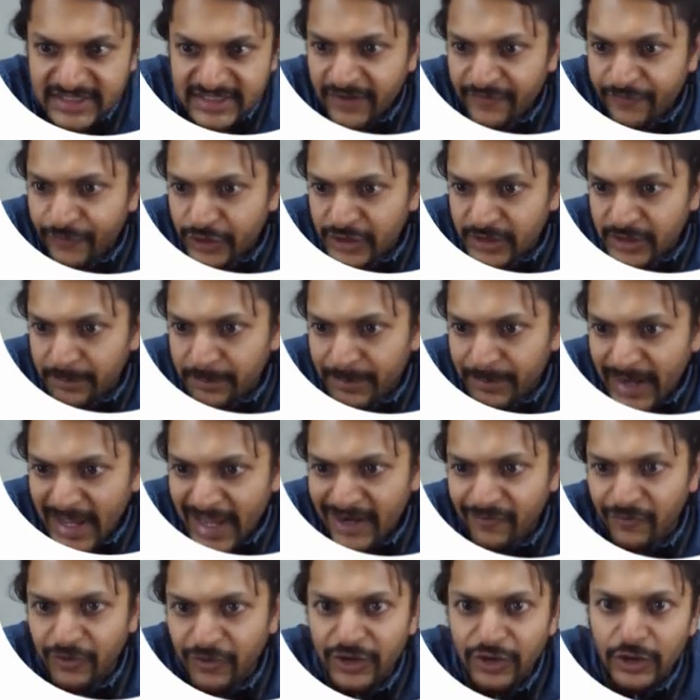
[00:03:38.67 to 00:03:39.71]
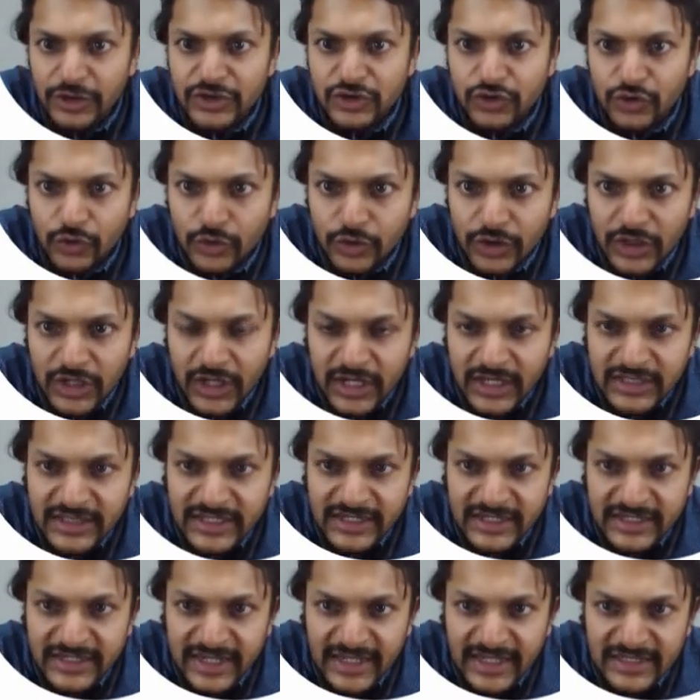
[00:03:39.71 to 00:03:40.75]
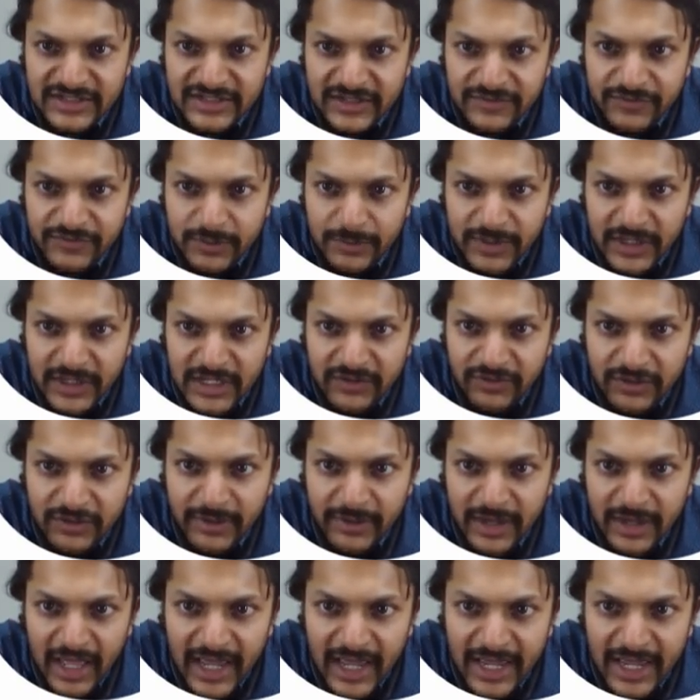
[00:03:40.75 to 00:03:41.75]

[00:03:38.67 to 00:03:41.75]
And for the black one also, the intensity would be given by